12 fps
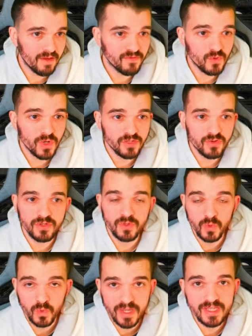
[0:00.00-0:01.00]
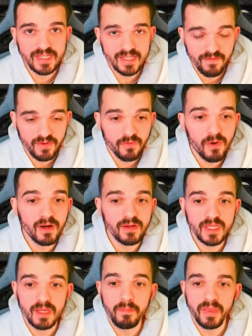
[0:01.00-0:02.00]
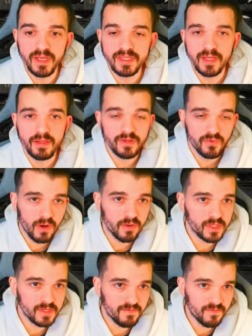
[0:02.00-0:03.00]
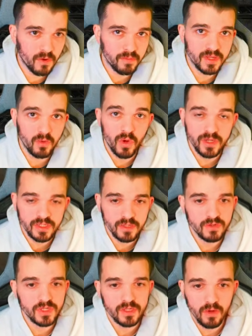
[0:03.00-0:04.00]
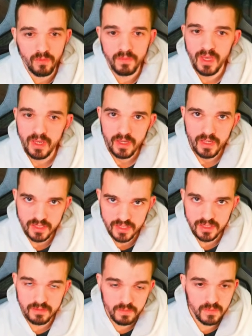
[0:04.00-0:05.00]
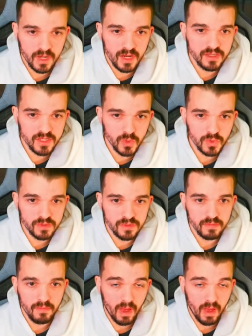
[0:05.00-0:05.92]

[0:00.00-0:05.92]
I have 227 rarity plus all the rarity from the waystones, so it's kind of good,